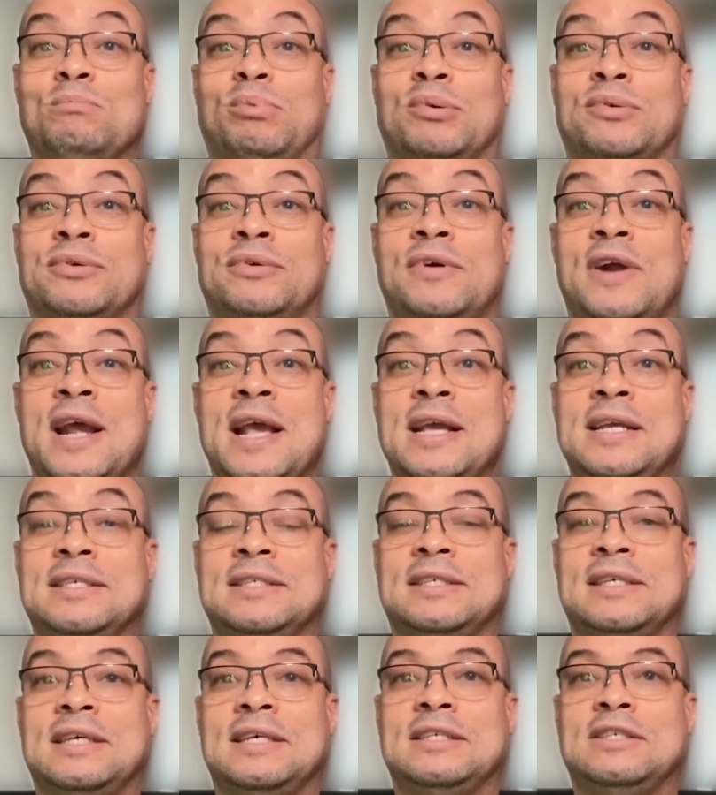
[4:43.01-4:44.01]

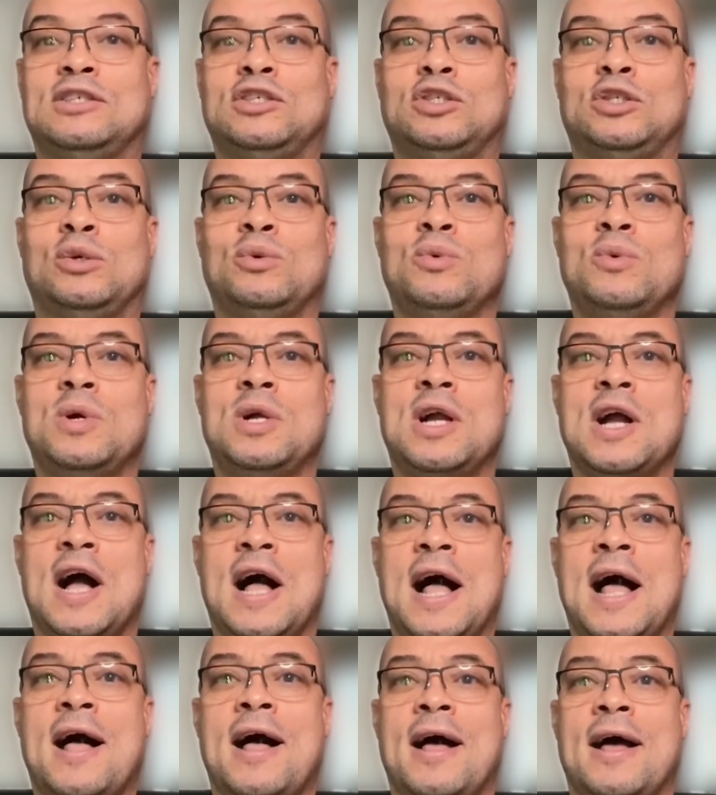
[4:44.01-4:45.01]
praises to
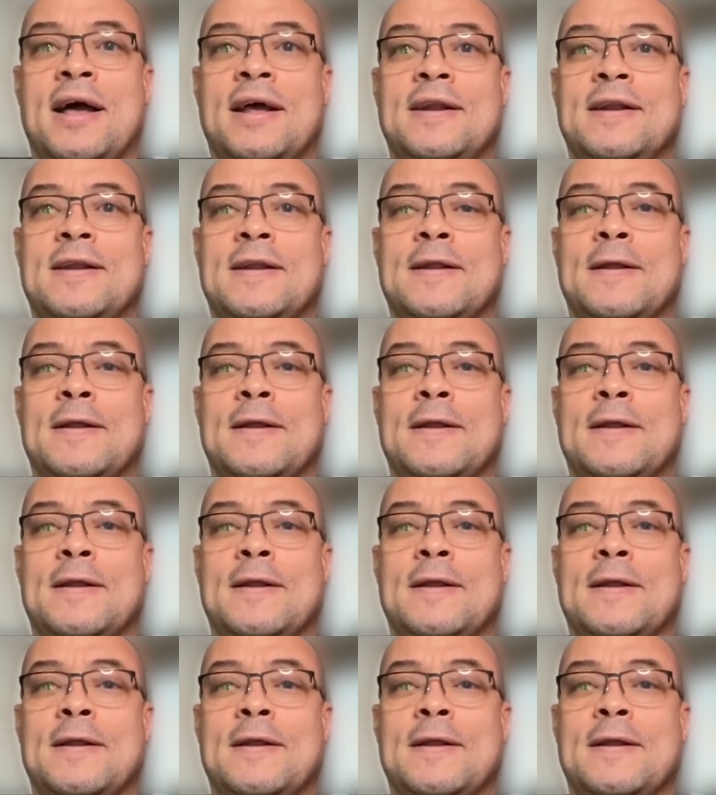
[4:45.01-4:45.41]
God.